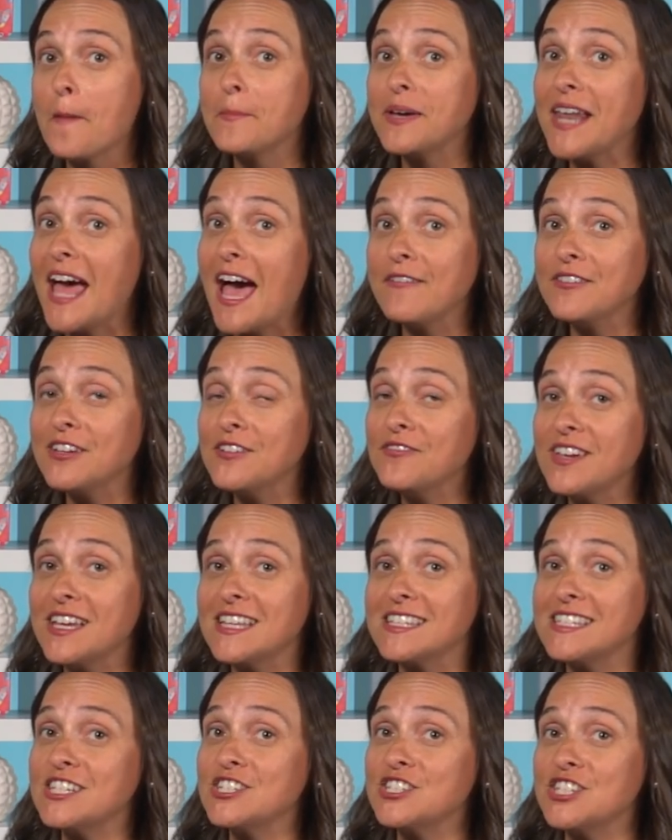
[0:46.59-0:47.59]
but having
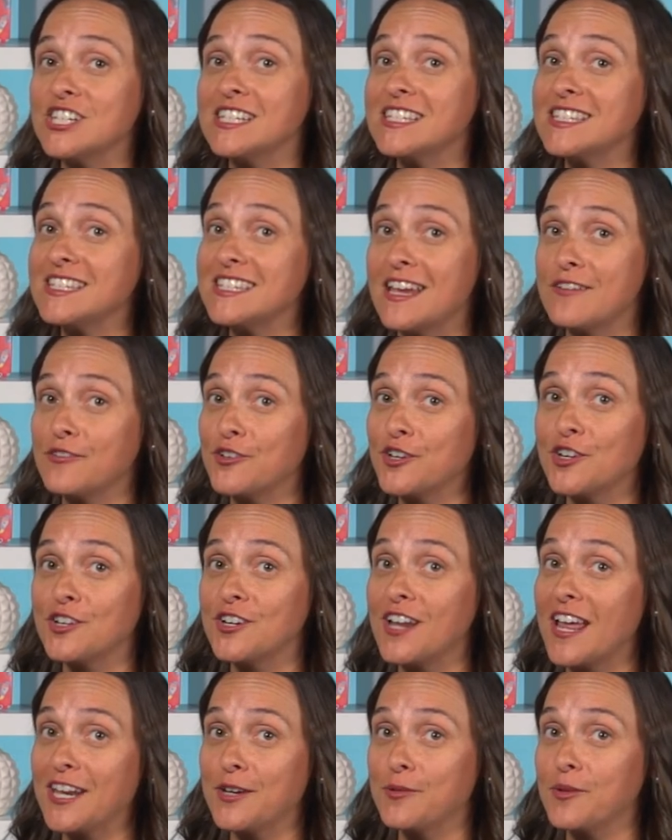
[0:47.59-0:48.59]
fancy jeans never
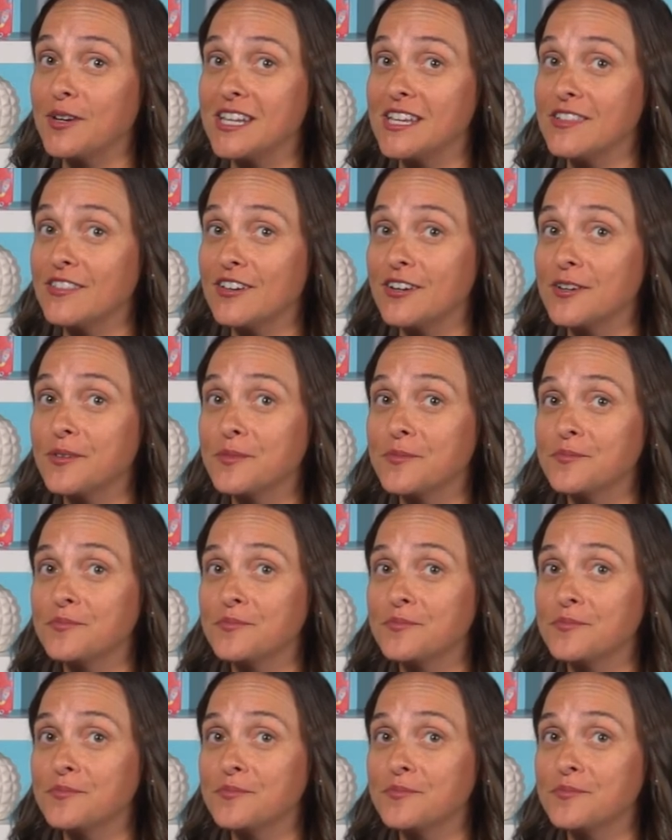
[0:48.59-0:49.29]
hurt anyone either.